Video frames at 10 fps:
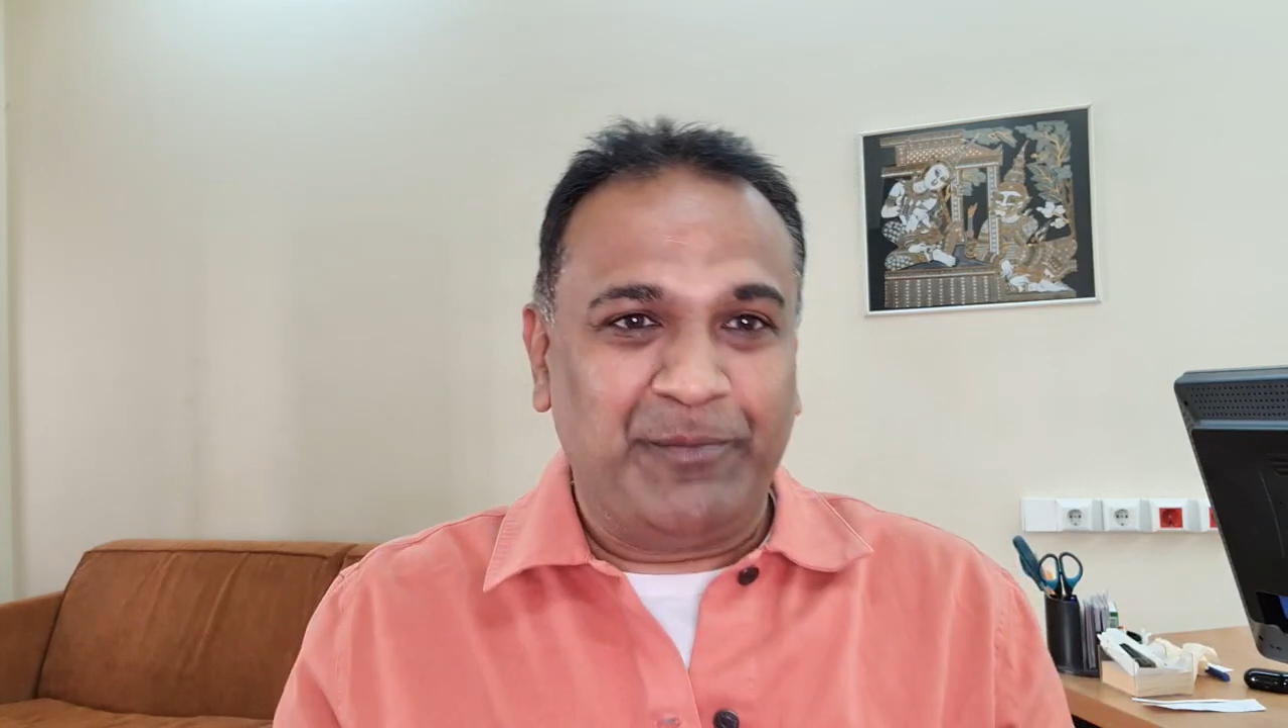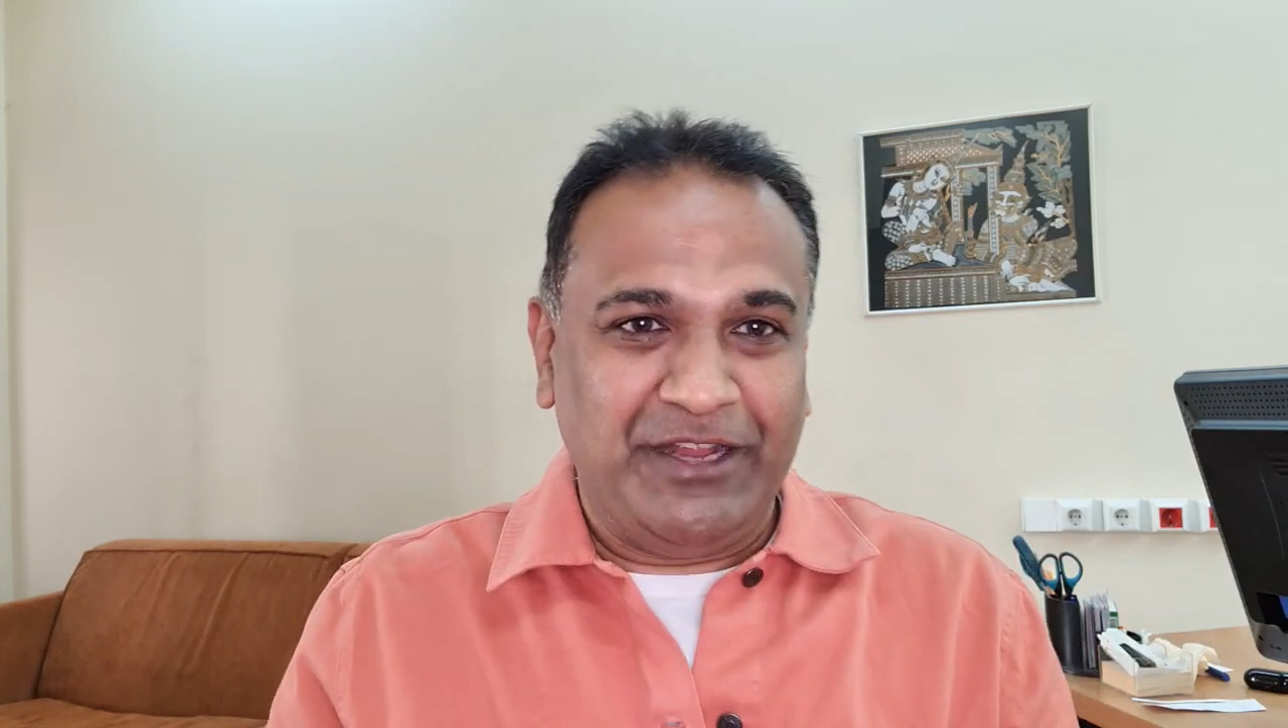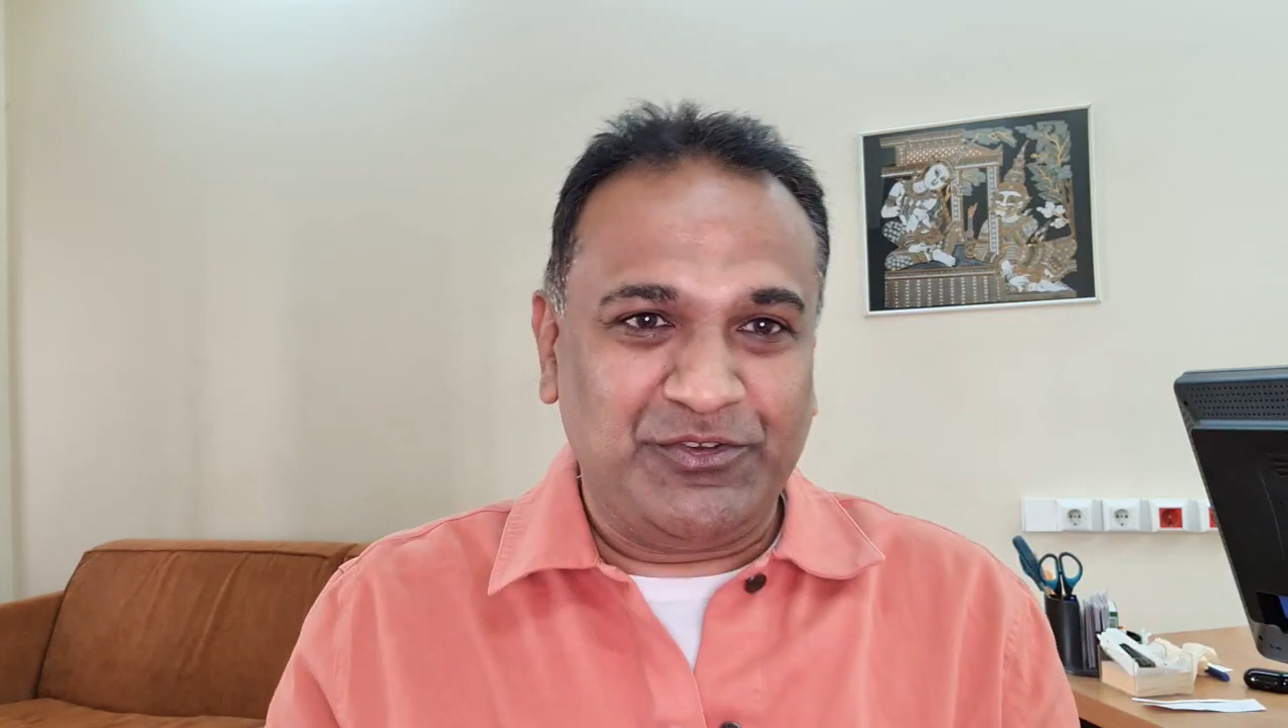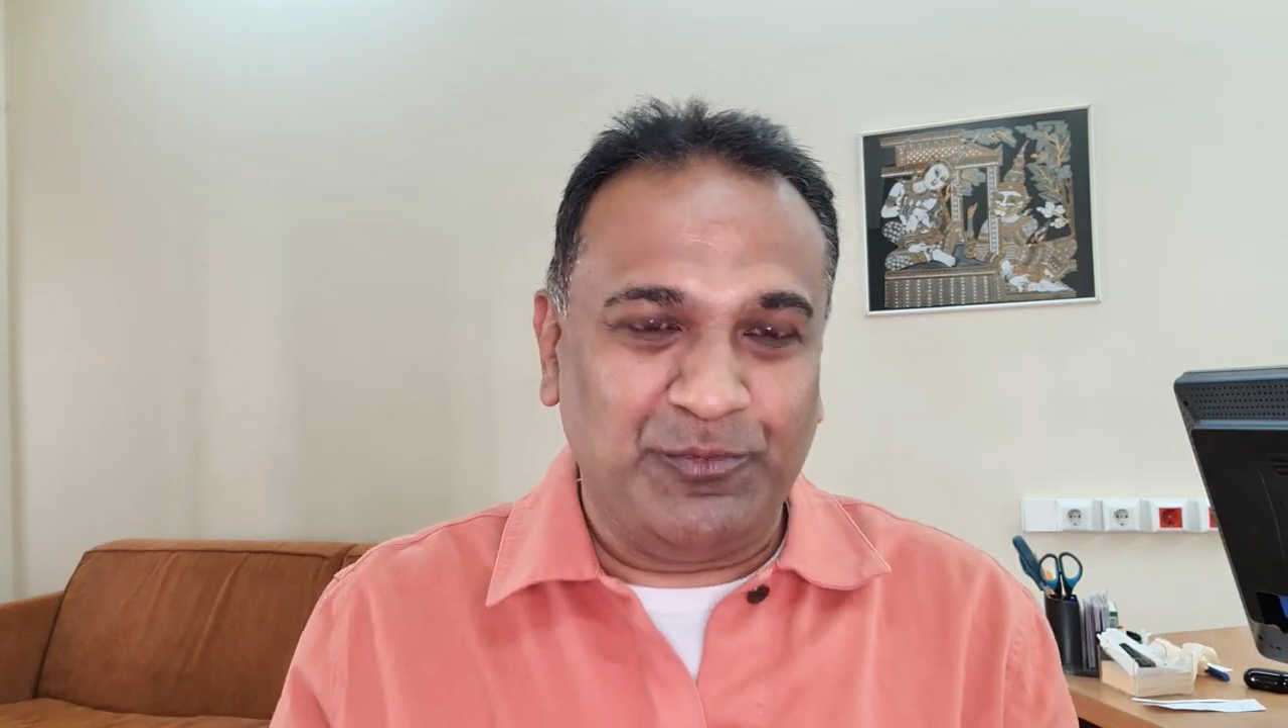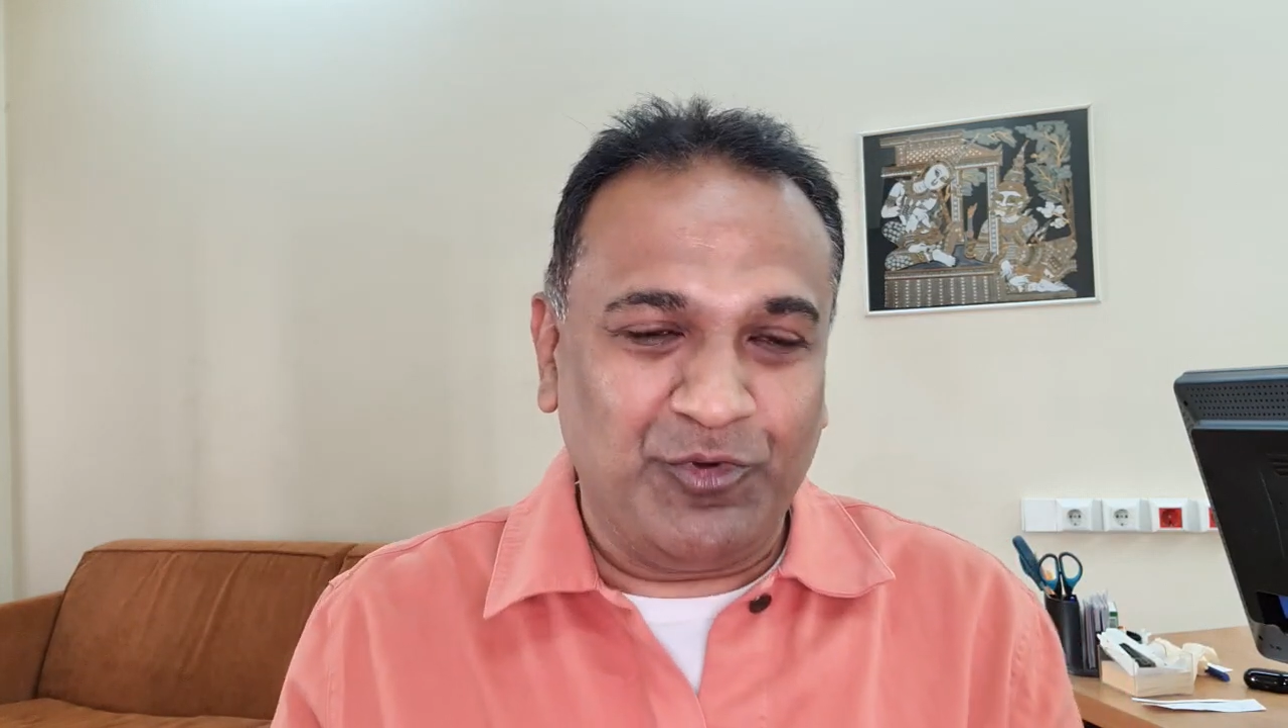
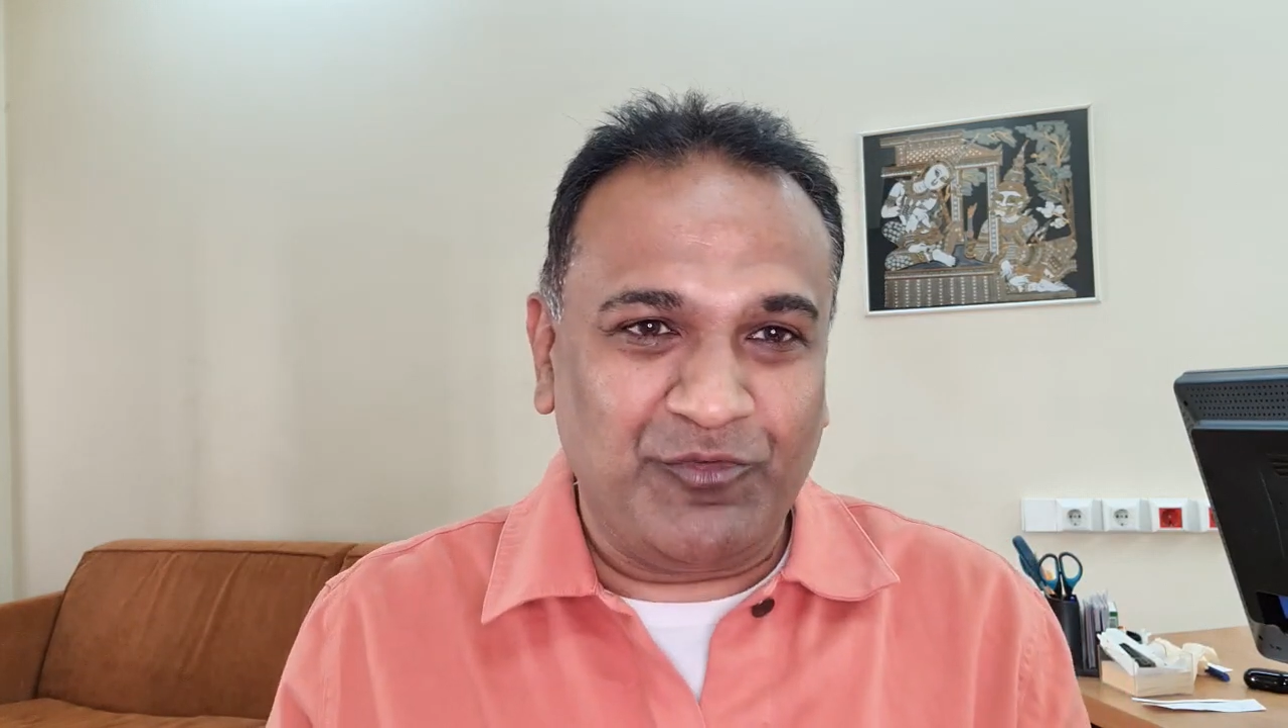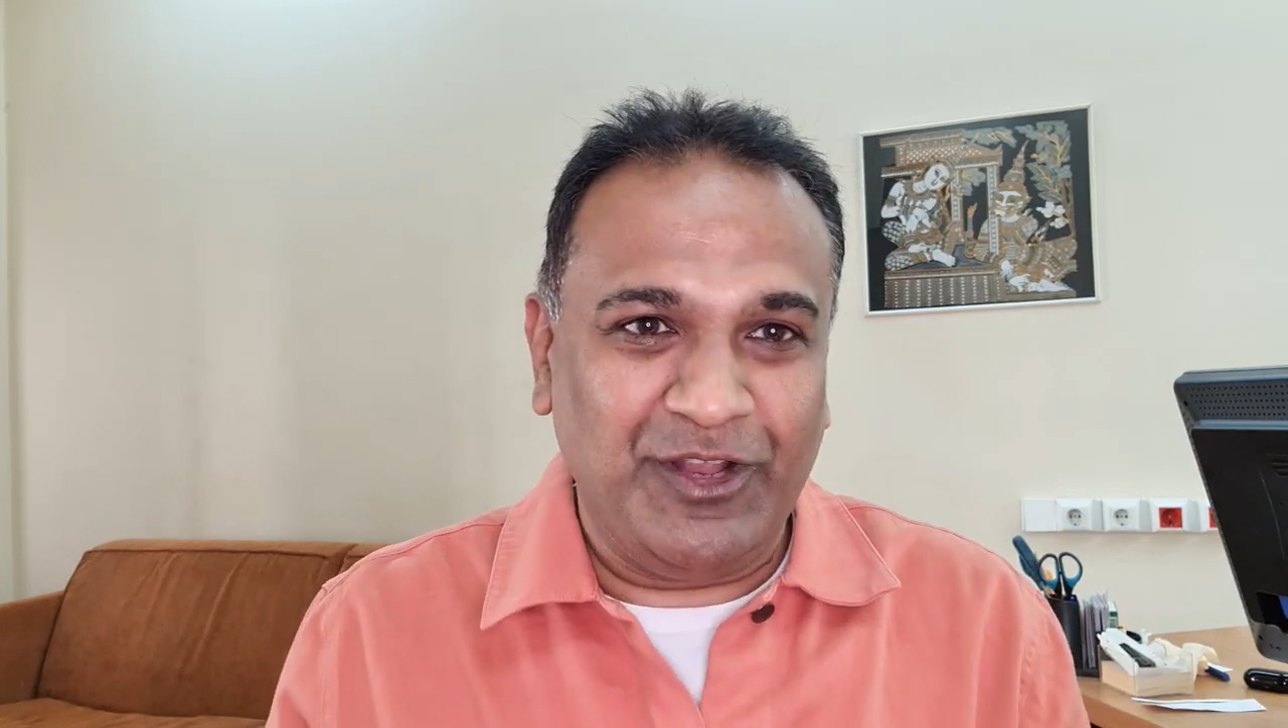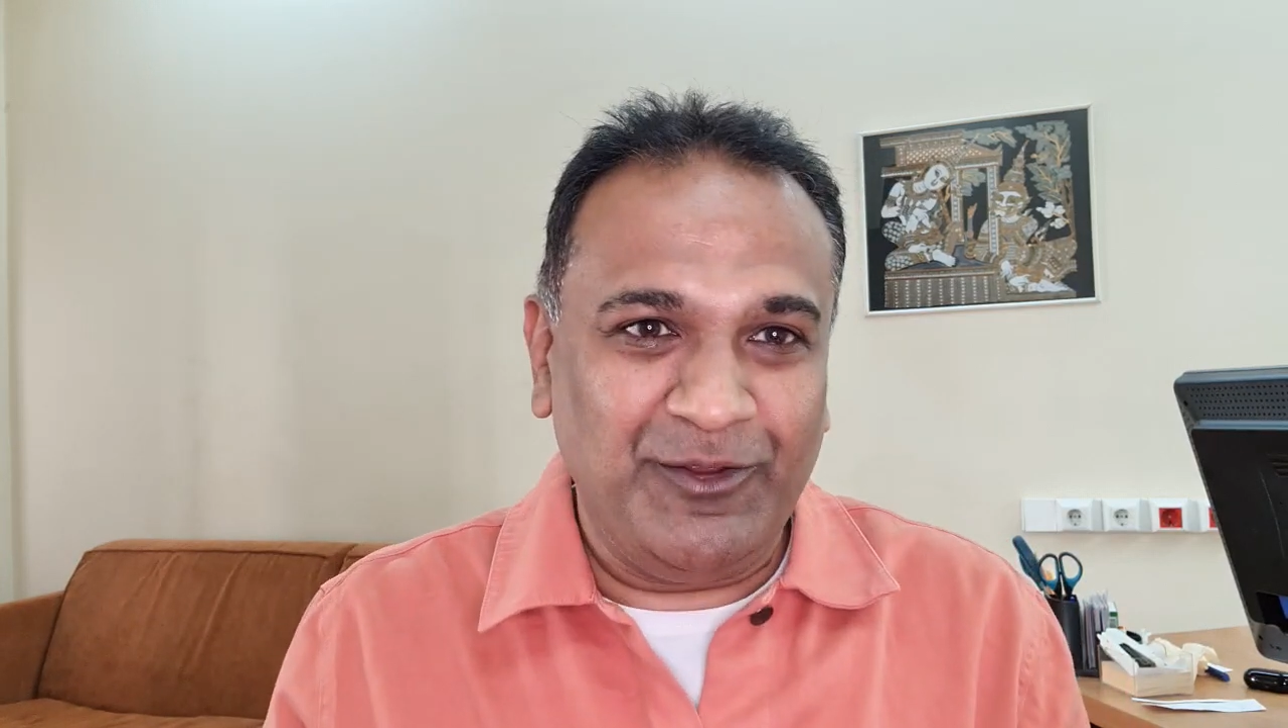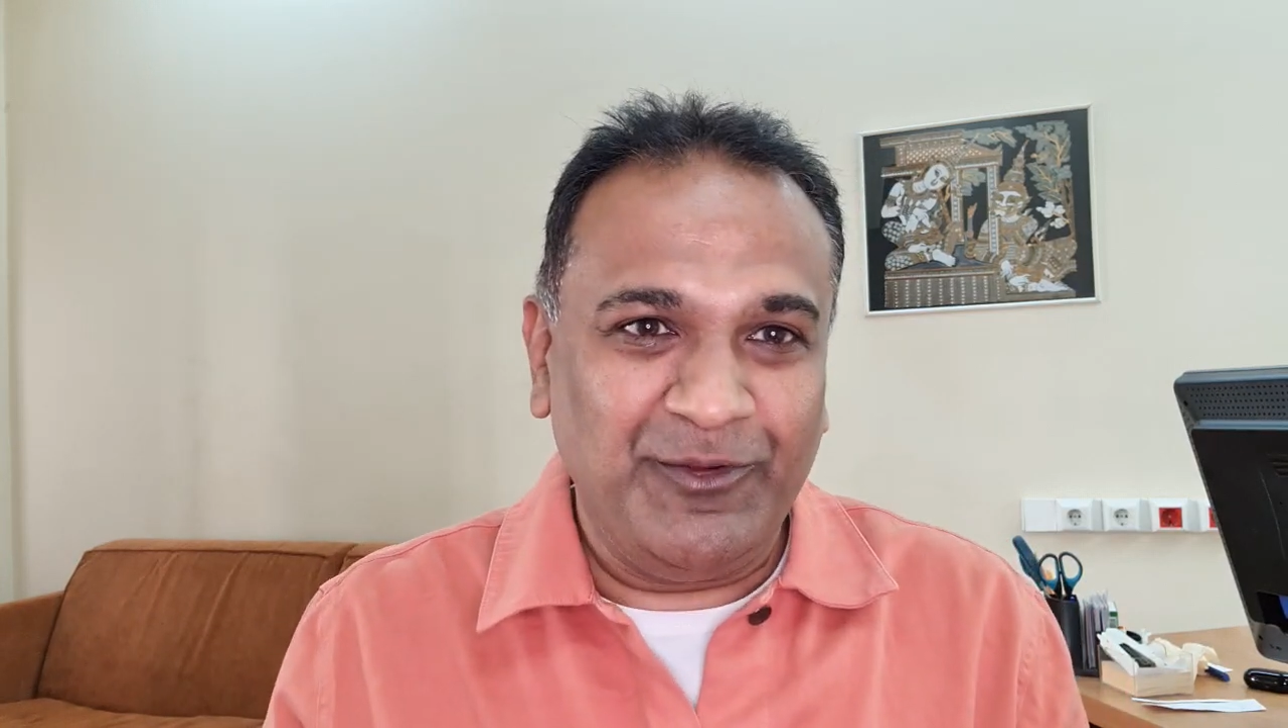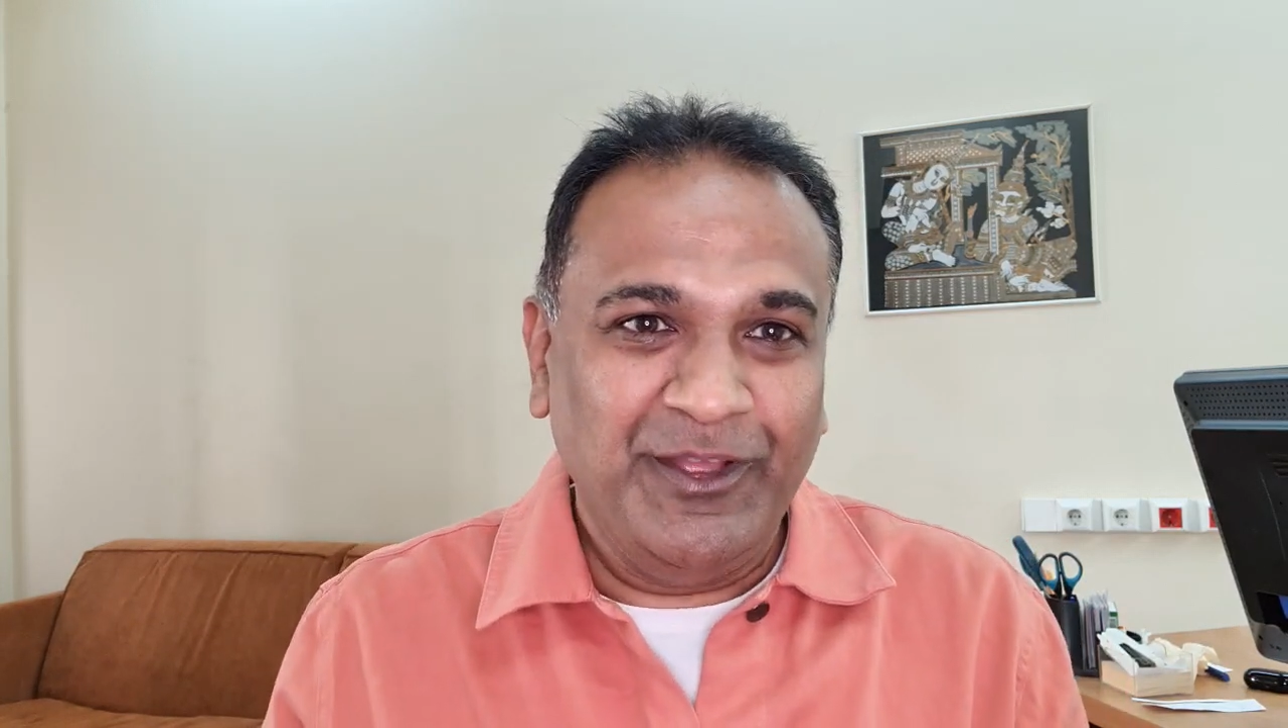price to book value.